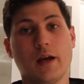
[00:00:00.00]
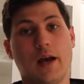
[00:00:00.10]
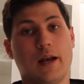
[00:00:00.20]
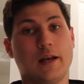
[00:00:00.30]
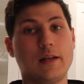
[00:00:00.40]

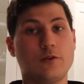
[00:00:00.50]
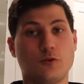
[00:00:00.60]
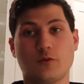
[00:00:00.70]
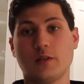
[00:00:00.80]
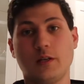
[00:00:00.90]
and I need
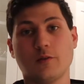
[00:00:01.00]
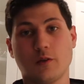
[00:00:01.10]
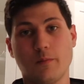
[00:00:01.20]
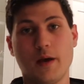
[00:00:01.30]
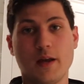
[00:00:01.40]
to see into
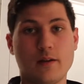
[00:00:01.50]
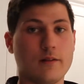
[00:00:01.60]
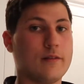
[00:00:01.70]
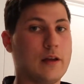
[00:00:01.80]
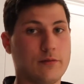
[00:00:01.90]
the bed,
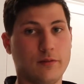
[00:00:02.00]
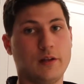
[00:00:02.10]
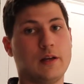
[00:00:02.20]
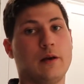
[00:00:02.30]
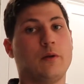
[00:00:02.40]

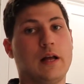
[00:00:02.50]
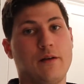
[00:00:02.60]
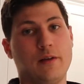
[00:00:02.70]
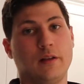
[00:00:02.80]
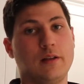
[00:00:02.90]
thankfully I will
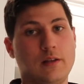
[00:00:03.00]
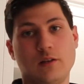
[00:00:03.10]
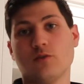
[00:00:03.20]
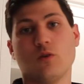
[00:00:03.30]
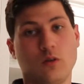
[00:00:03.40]
have
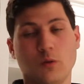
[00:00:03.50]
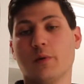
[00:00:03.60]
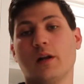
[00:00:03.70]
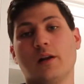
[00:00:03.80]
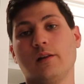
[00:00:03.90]
LEDs
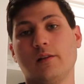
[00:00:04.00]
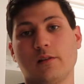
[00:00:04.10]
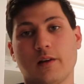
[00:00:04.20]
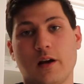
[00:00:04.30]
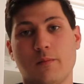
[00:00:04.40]
illuminating the
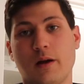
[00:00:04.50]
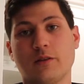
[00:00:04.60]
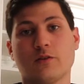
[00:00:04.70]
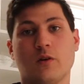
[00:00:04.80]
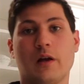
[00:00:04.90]
entire
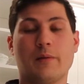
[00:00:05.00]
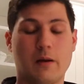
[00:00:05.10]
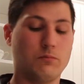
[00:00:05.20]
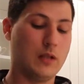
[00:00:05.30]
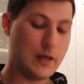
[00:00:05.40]
bed so I am
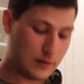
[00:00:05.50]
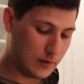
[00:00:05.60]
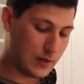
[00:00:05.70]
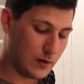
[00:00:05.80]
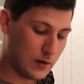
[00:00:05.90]
not blind in
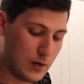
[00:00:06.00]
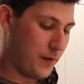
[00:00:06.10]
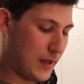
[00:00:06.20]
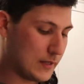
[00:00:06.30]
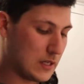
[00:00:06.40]
there.
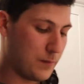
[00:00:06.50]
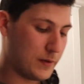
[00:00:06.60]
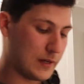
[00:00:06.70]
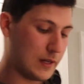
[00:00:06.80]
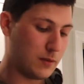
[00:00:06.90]
Next up
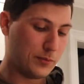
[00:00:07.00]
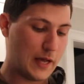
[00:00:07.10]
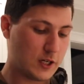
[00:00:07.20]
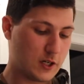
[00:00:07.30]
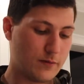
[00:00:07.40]
is I got the
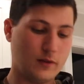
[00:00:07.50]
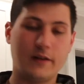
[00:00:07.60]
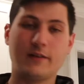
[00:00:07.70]
black Chevrolet